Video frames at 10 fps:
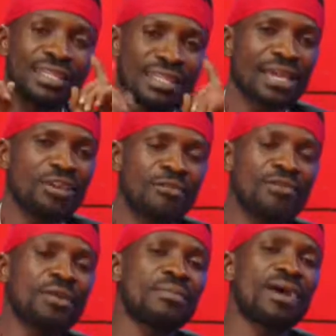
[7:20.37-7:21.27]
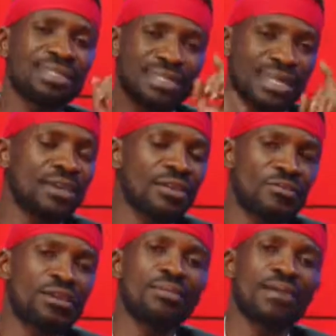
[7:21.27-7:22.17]
Thank you very much. Thank you
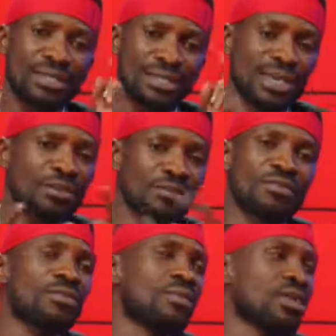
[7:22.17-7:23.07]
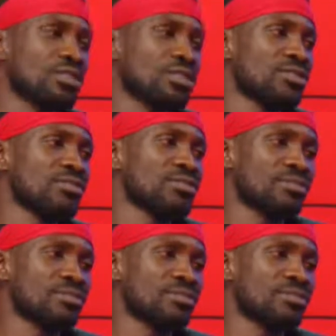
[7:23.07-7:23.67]
very much. Thank you very much.